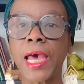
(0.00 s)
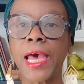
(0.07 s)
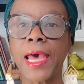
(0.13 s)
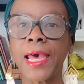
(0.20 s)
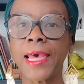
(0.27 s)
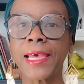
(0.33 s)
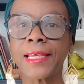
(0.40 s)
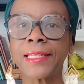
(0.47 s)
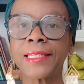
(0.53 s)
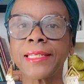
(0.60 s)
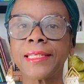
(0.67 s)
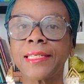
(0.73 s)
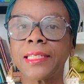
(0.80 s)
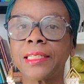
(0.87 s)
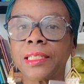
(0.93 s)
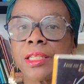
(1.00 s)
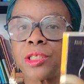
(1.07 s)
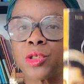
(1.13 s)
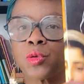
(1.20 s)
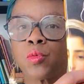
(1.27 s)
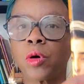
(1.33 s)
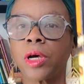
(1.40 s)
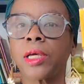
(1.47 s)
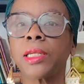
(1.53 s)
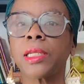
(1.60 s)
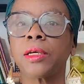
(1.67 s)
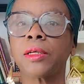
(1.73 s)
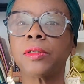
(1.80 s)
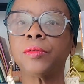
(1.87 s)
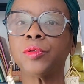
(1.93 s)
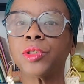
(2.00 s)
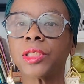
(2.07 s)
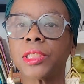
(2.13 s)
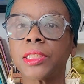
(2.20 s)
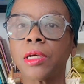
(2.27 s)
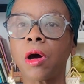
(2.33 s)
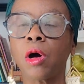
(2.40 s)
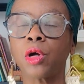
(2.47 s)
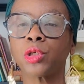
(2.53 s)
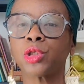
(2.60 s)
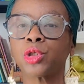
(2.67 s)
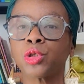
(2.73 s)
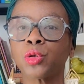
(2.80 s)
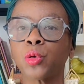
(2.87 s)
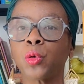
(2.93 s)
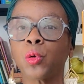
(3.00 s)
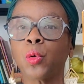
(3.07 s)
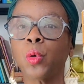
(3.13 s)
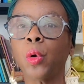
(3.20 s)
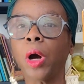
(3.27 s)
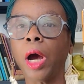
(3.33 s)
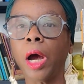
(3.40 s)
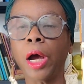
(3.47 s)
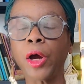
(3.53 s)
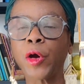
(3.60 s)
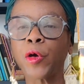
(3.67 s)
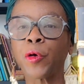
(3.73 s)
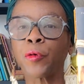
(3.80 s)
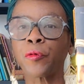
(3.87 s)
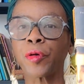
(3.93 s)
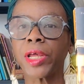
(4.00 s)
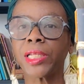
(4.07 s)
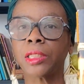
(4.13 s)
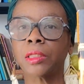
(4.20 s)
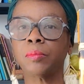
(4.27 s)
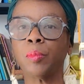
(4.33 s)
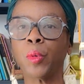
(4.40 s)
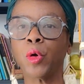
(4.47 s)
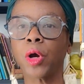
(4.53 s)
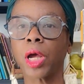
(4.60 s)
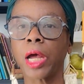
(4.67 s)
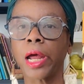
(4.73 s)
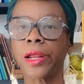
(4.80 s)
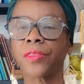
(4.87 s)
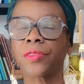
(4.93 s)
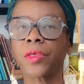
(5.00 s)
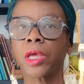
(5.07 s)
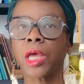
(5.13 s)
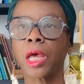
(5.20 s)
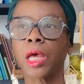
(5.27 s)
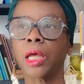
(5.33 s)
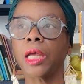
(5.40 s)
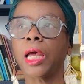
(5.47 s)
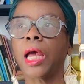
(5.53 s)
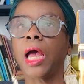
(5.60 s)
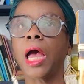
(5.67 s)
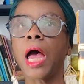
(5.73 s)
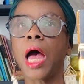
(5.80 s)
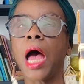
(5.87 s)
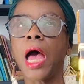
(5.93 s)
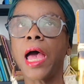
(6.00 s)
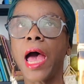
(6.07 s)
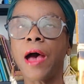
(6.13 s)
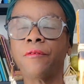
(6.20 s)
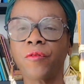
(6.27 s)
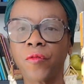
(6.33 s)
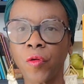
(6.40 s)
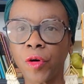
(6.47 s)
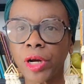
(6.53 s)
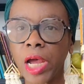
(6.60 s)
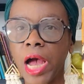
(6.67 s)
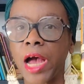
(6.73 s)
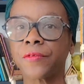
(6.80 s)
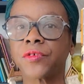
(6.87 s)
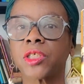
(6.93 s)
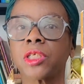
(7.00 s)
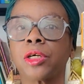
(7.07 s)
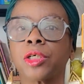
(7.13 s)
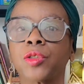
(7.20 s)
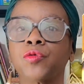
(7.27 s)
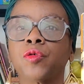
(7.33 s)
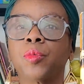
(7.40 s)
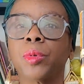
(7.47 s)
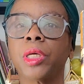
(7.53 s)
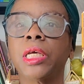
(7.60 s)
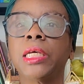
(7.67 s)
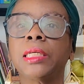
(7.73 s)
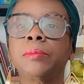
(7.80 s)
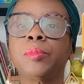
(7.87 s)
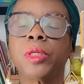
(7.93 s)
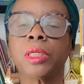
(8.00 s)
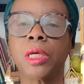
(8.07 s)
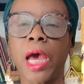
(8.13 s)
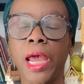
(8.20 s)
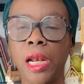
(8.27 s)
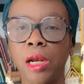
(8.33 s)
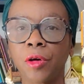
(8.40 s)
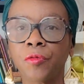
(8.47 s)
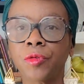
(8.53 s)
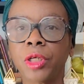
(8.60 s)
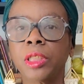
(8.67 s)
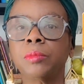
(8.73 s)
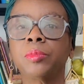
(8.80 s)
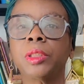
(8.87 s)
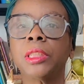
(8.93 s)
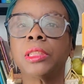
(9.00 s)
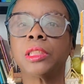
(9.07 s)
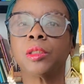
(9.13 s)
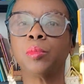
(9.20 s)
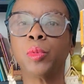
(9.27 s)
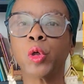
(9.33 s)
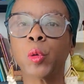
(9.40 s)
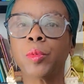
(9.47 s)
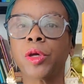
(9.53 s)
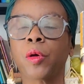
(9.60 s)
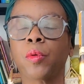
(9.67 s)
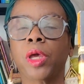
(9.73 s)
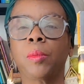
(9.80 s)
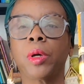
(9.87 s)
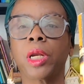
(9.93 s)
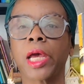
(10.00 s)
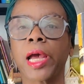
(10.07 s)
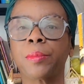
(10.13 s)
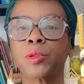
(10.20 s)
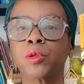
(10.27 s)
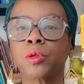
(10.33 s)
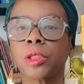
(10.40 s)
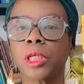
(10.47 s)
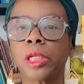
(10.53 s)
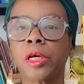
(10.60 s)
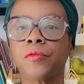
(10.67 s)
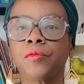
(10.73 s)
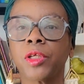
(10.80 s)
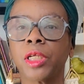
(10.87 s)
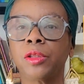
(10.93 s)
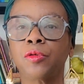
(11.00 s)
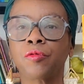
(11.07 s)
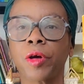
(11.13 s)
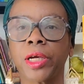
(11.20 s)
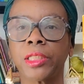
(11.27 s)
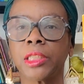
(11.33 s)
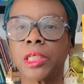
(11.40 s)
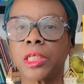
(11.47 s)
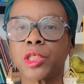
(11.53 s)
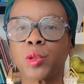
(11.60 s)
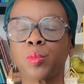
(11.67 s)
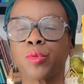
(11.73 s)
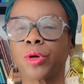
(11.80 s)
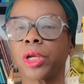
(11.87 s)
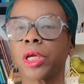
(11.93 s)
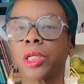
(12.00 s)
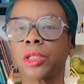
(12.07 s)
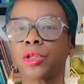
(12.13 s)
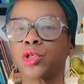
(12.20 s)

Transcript: And this one was also a great book. I think 4.5 stars for me. I loved it. It didn't blow me away, but I absolutely loved it. The writing is brilliant.